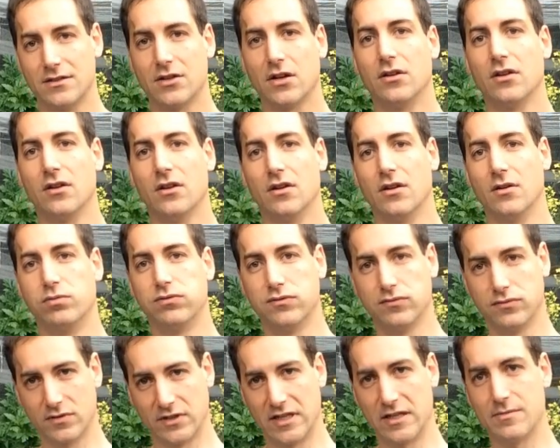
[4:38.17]
it's gonna
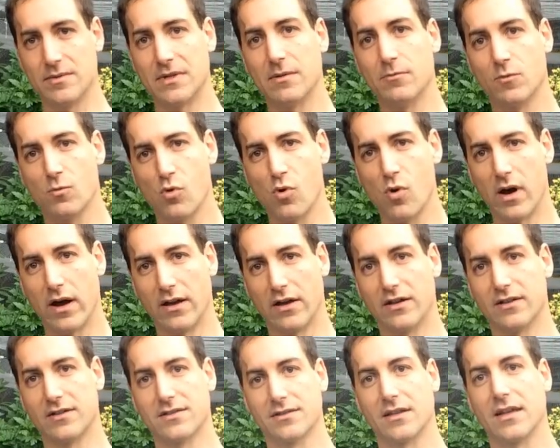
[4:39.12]
keep them
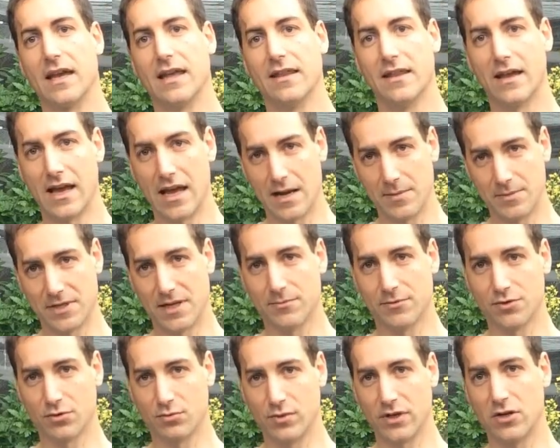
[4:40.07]
quiet and help
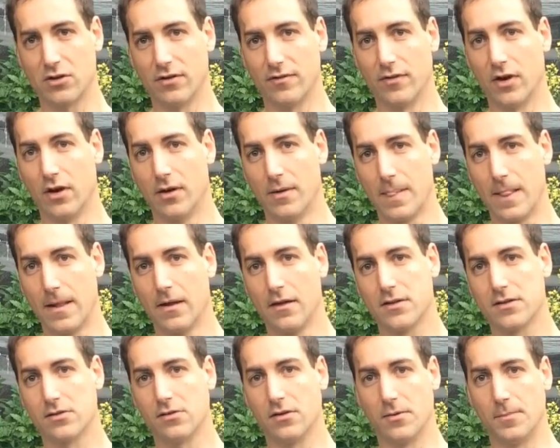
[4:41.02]
them to recover.
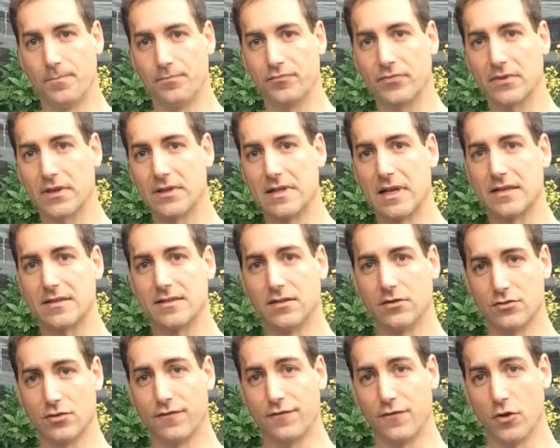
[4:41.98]
So
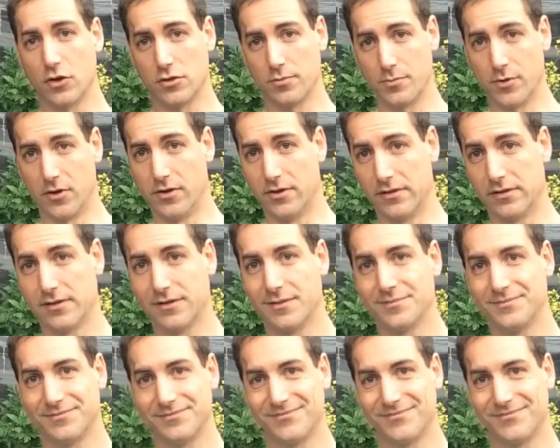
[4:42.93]
that's the third point.